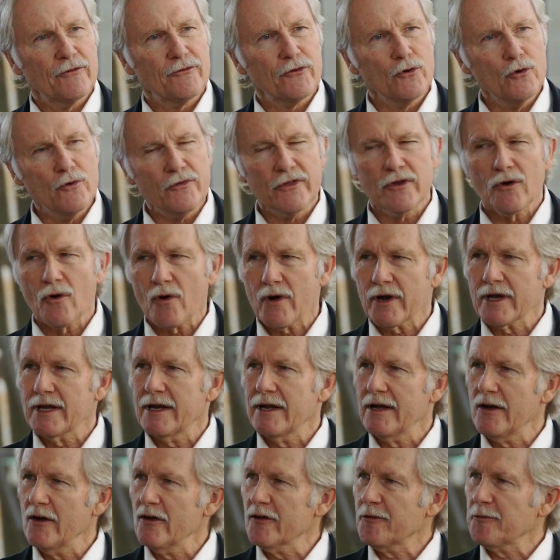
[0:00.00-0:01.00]
Through the Oregon
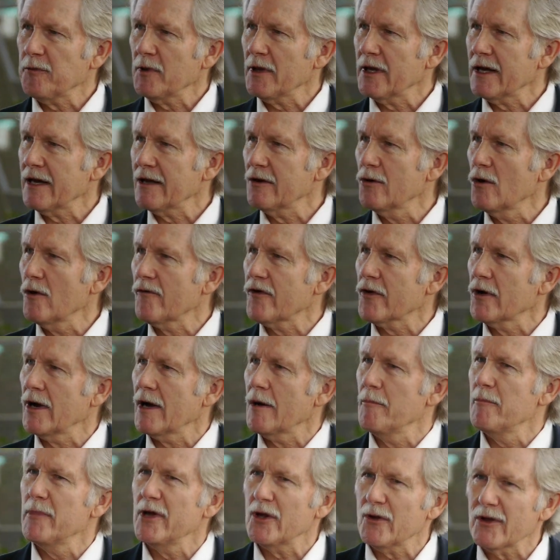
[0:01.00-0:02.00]
Health Plan, over
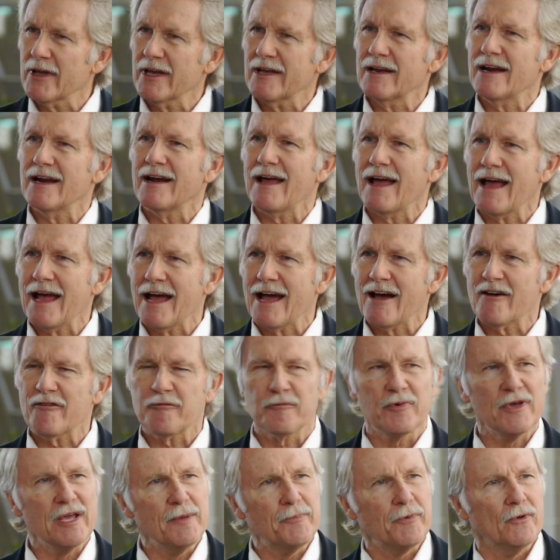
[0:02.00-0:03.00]
1.5 million
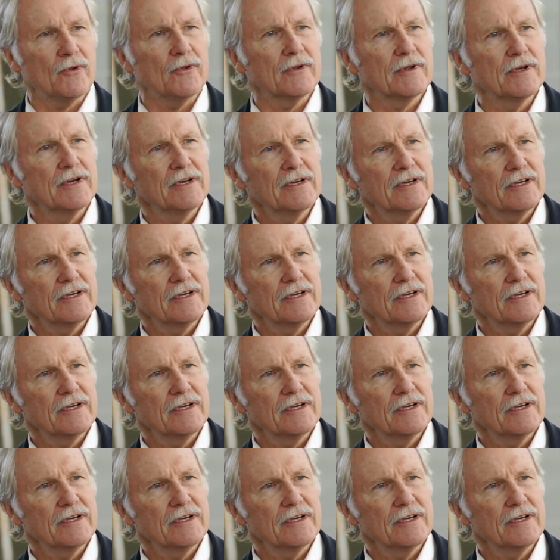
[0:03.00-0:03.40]
people